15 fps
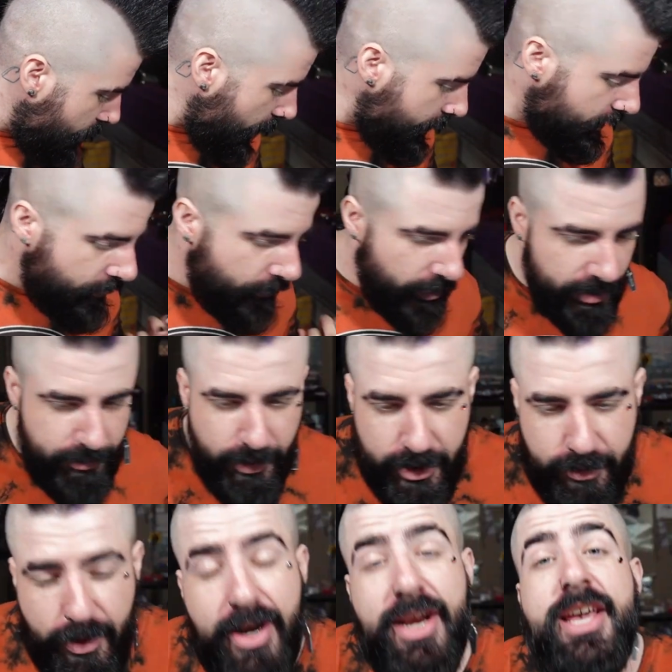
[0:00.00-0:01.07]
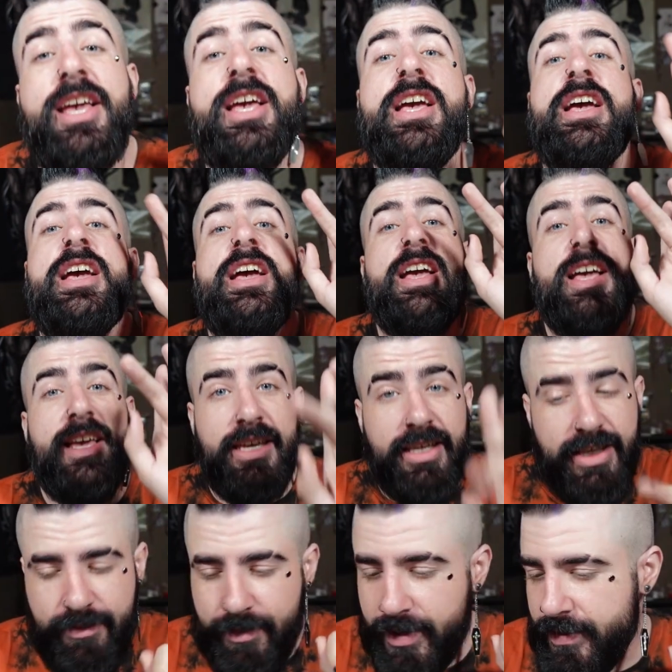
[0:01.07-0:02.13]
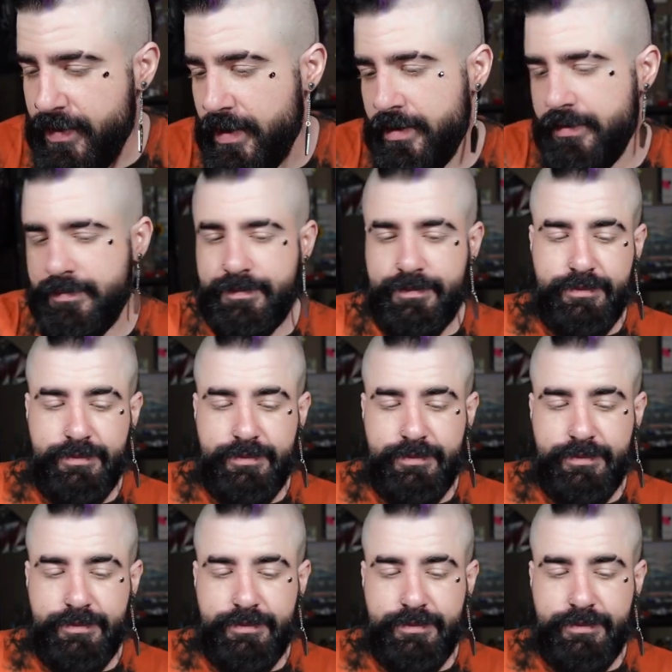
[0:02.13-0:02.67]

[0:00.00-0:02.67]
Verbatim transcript: fine. Come on, come on, come on. Give me a second.